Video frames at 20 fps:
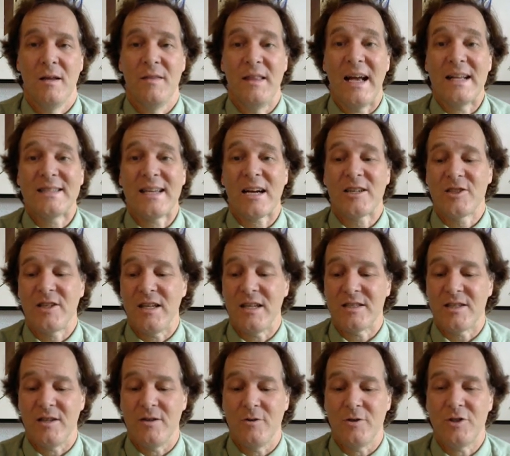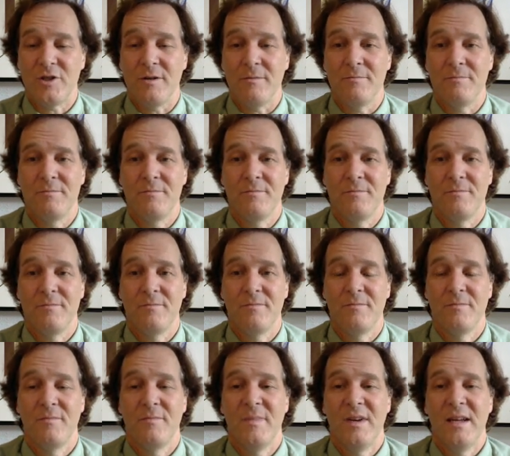That's actually a solution.
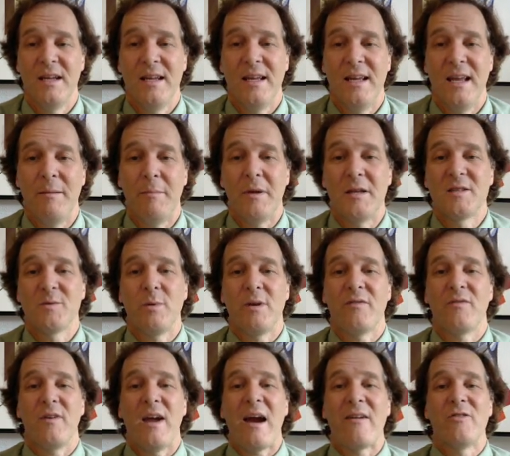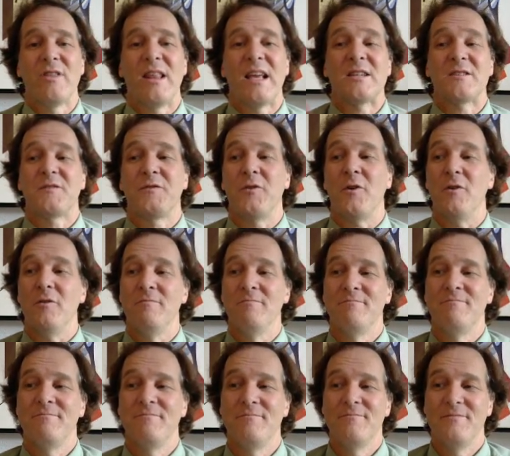It means everything is full.
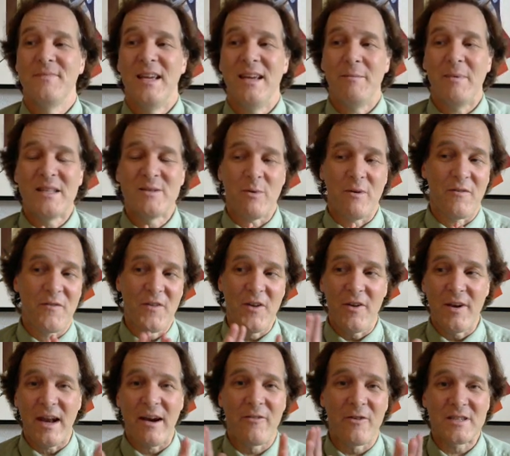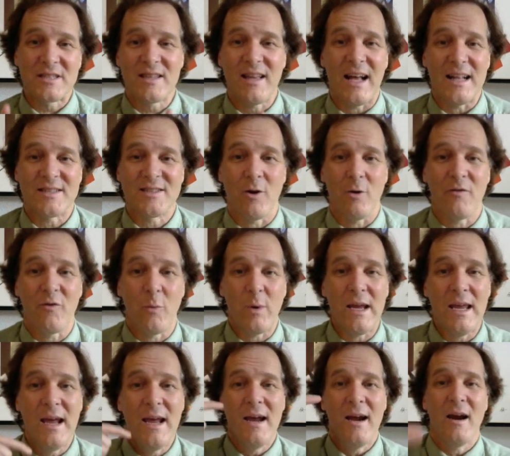It means we've filled every slot. So
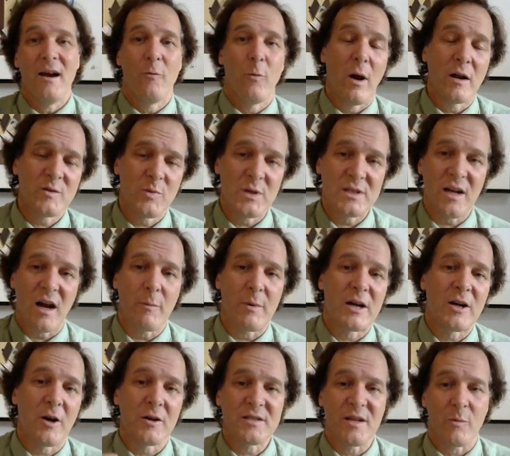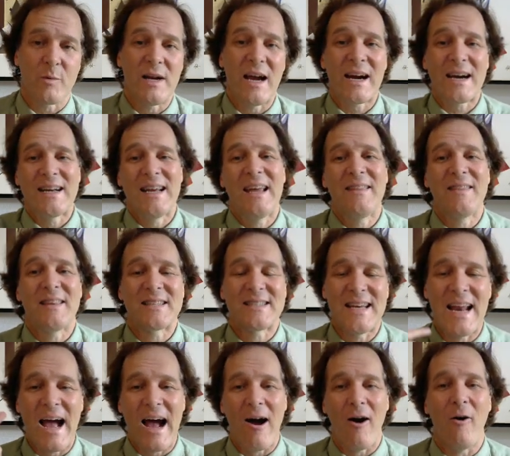once we start recursing, we're not going to hit this
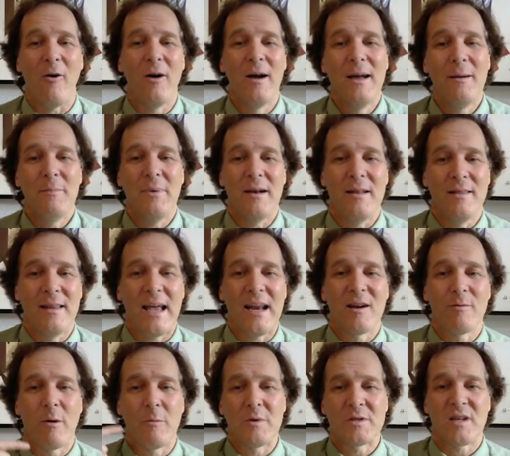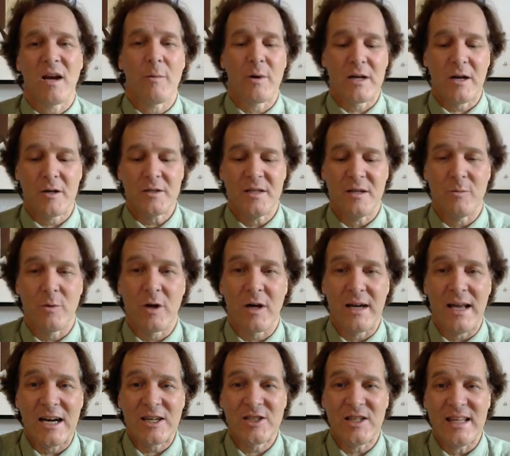now, but later when we start recursing, we're
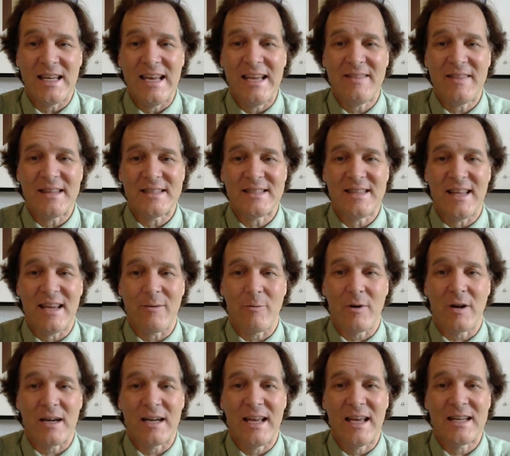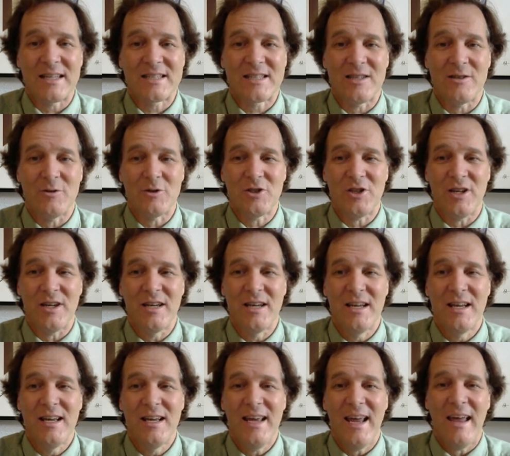going to actually hit this thing. We're going to hit a solution,
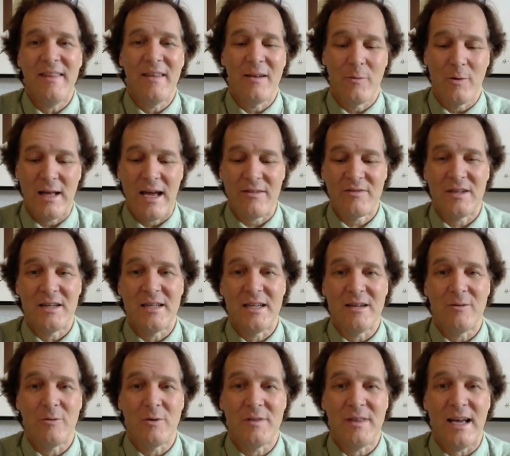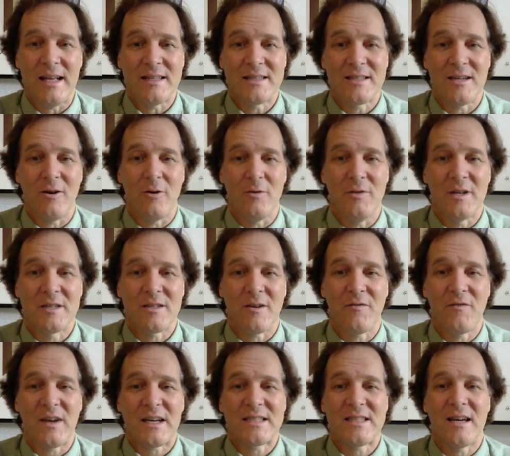and then we'll have to deal with that. So there's a
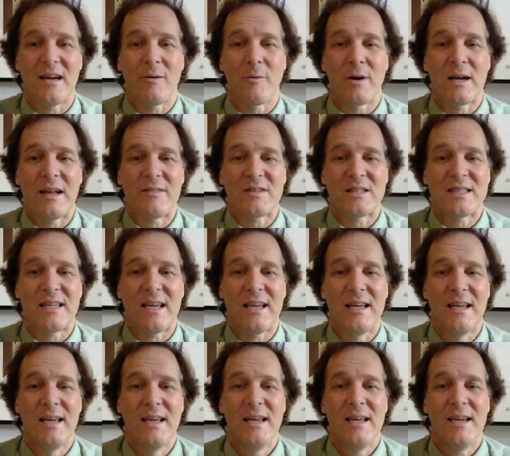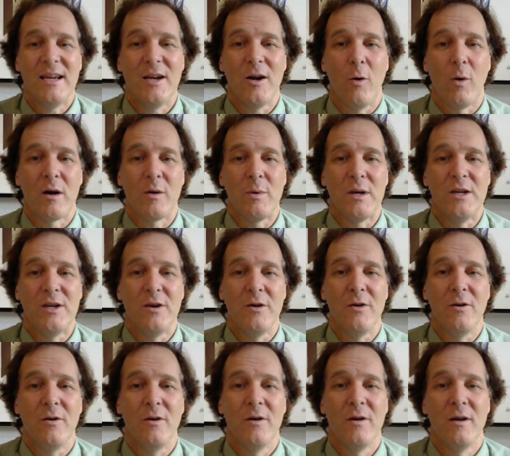fix here. We're going to have to say, what do we
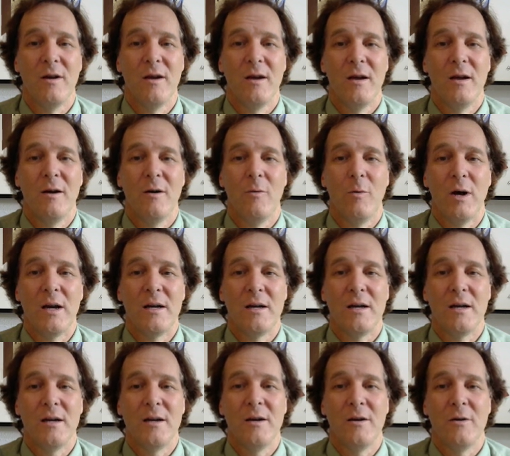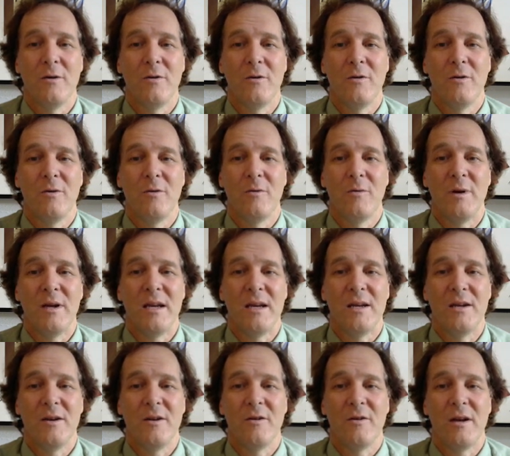do? What do we
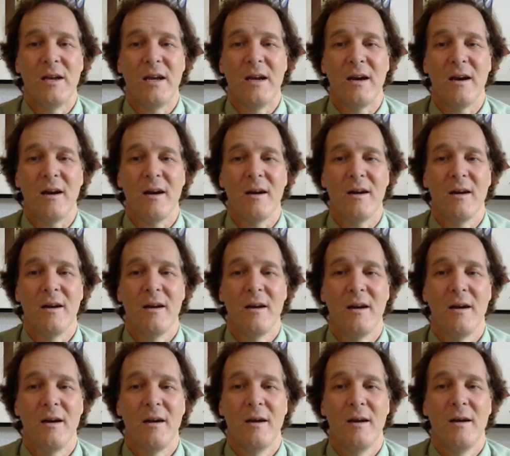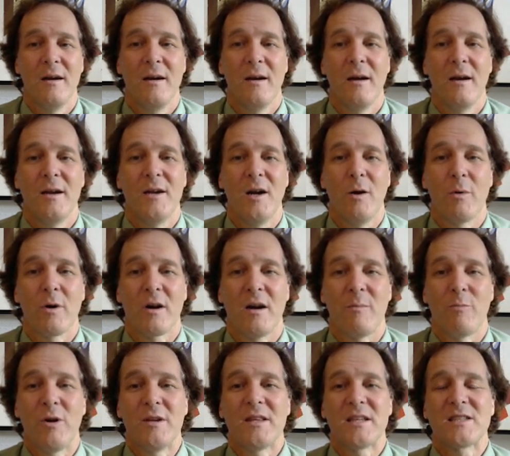do here? We're going
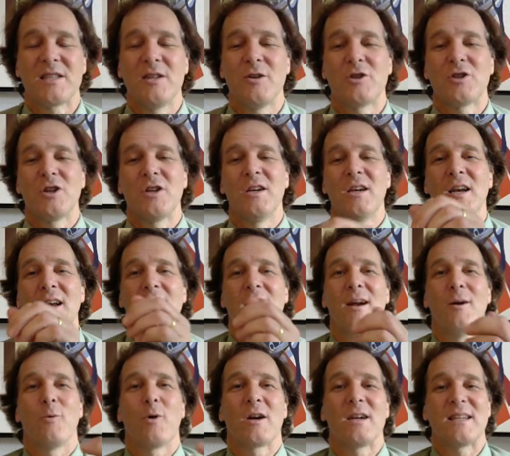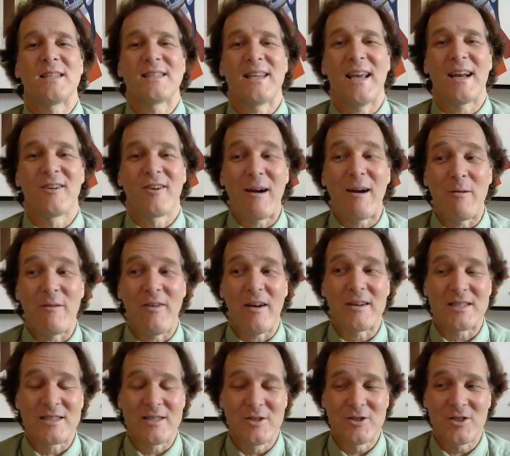to print the solution. We're going to say, great, we
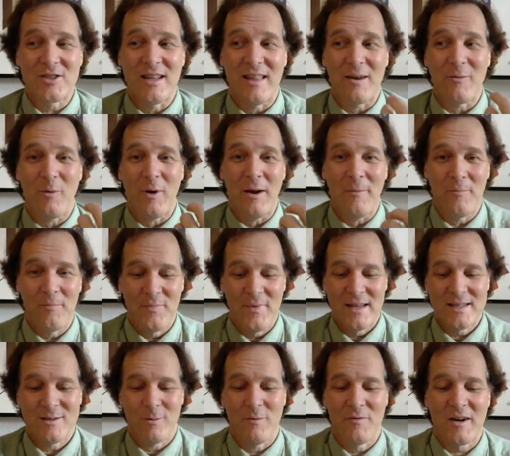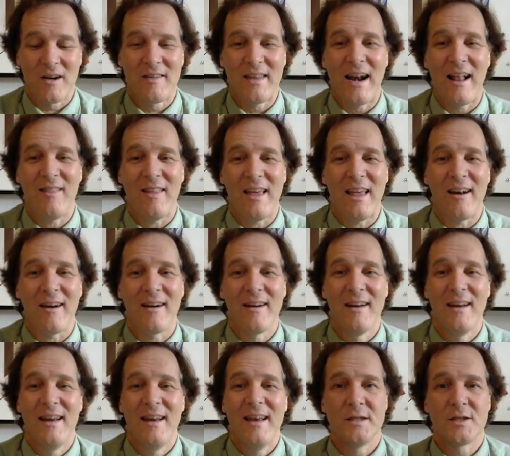found a solution, and then what? So we'll figure that out later.
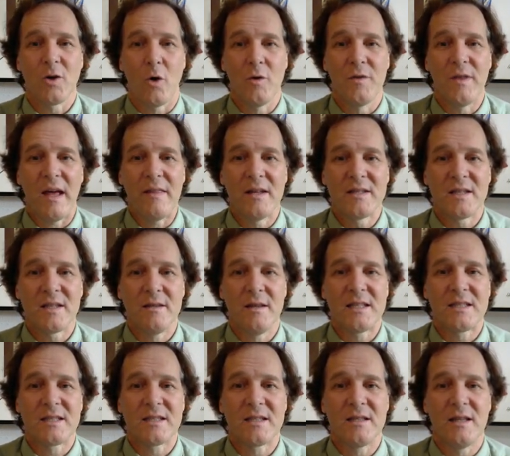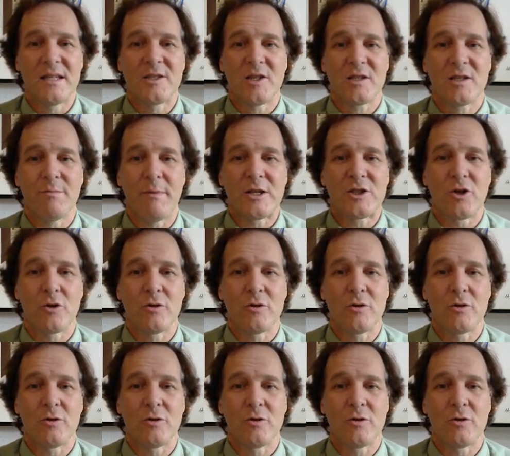So then let's just make